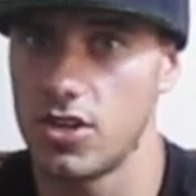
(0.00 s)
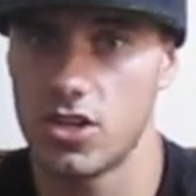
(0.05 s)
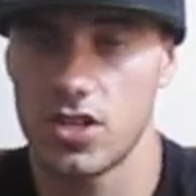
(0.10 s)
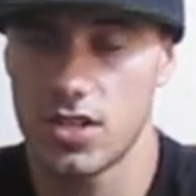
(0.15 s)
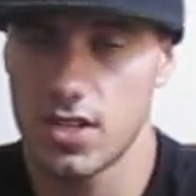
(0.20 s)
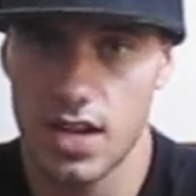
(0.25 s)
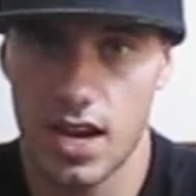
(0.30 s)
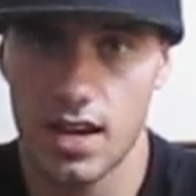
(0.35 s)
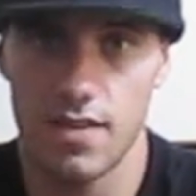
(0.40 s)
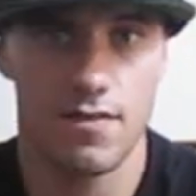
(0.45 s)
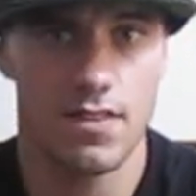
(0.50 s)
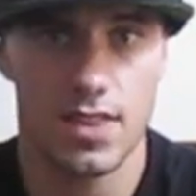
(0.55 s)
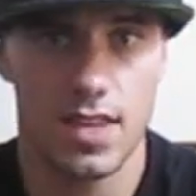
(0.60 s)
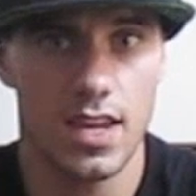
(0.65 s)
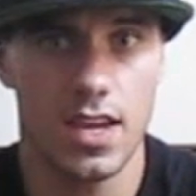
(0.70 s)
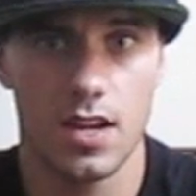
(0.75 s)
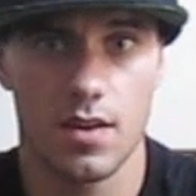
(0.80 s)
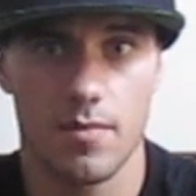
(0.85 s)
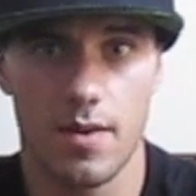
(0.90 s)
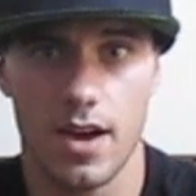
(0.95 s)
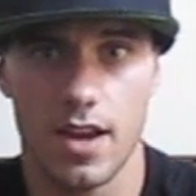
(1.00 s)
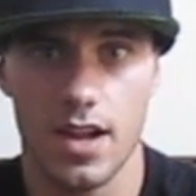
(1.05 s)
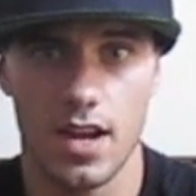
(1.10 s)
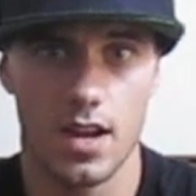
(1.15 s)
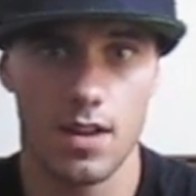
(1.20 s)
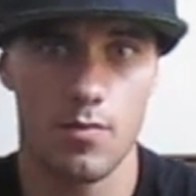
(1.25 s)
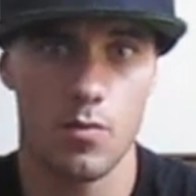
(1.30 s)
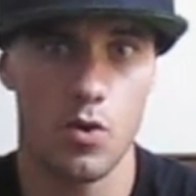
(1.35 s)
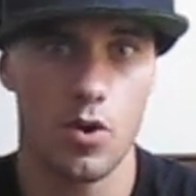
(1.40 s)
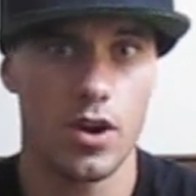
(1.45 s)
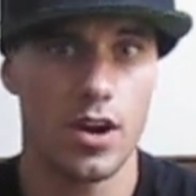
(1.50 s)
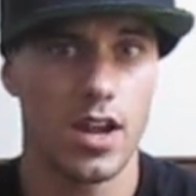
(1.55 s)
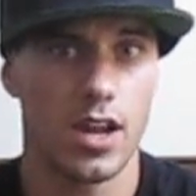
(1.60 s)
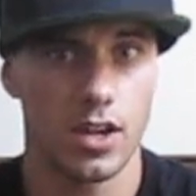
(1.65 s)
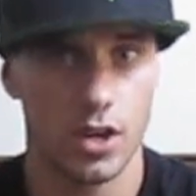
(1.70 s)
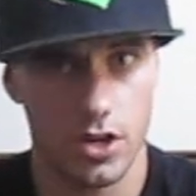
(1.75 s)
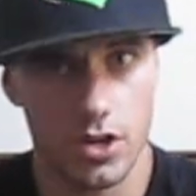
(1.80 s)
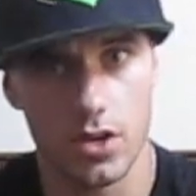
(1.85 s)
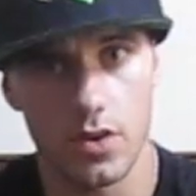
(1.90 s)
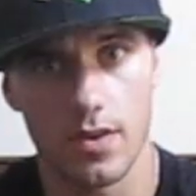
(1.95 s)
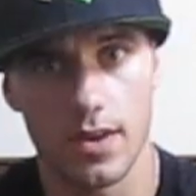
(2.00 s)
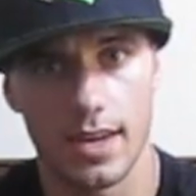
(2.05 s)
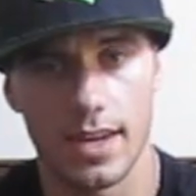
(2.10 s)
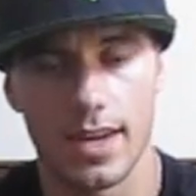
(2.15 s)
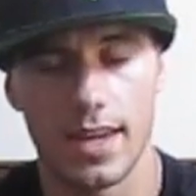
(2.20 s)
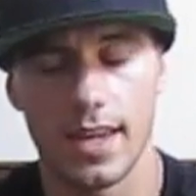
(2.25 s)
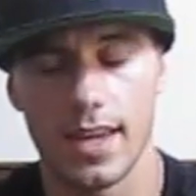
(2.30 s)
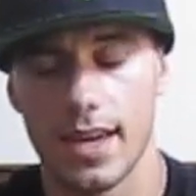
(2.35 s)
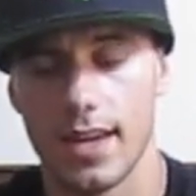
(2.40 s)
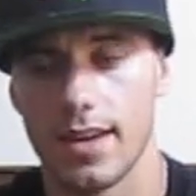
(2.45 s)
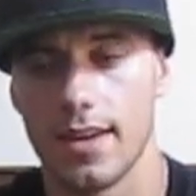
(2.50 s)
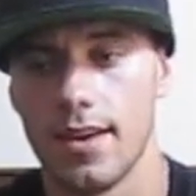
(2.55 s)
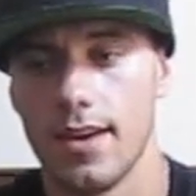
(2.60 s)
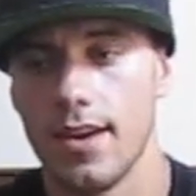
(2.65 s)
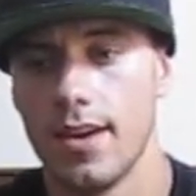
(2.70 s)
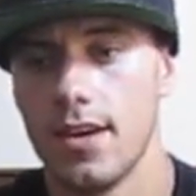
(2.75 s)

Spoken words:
just not even thinking about it anymore and you're doing it again.